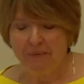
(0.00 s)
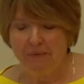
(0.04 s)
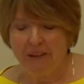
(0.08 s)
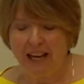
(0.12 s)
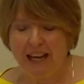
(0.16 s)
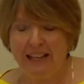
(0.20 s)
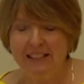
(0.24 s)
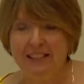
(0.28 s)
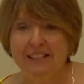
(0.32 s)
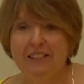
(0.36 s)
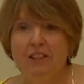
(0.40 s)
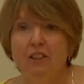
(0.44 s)

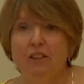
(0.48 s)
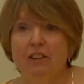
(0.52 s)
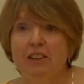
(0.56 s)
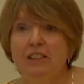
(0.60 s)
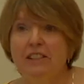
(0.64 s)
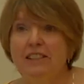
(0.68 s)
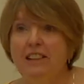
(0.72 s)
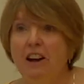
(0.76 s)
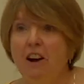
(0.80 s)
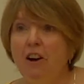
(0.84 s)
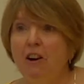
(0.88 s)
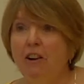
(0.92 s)
Gates
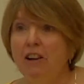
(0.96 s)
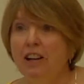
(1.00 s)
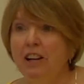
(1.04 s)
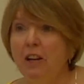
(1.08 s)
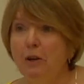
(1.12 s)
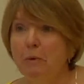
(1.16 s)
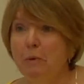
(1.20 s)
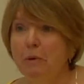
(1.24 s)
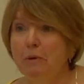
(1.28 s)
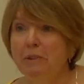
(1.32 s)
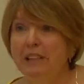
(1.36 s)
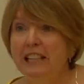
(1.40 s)
scholars are
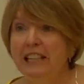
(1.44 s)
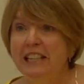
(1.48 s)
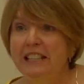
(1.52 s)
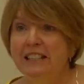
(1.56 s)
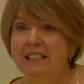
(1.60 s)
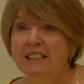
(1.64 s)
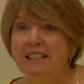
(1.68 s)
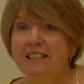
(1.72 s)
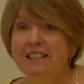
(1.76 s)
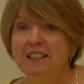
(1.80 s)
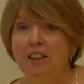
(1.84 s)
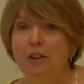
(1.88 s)
global
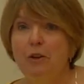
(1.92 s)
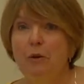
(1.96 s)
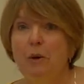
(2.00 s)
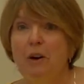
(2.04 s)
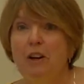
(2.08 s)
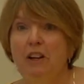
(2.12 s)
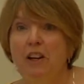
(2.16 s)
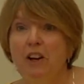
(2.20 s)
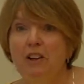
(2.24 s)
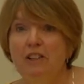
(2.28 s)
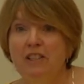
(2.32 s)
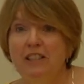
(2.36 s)
leaders who
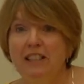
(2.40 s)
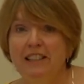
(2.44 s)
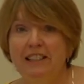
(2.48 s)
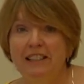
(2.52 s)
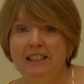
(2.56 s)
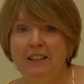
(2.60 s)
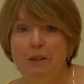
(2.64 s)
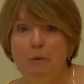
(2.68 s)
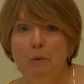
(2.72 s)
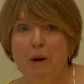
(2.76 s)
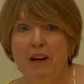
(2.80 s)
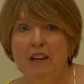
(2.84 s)
are going to
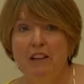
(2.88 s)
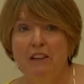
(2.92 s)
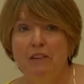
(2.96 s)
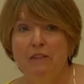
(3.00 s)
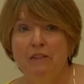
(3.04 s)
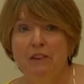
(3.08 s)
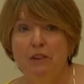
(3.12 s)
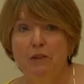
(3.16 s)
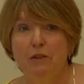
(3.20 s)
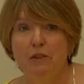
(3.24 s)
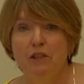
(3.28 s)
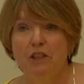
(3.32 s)
lead the way in the
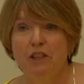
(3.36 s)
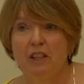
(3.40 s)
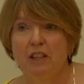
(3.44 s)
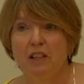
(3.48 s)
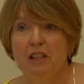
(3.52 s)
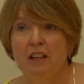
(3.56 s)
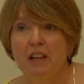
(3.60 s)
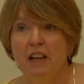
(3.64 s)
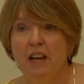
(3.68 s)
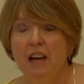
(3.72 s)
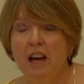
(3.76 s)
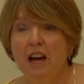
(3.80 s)
future.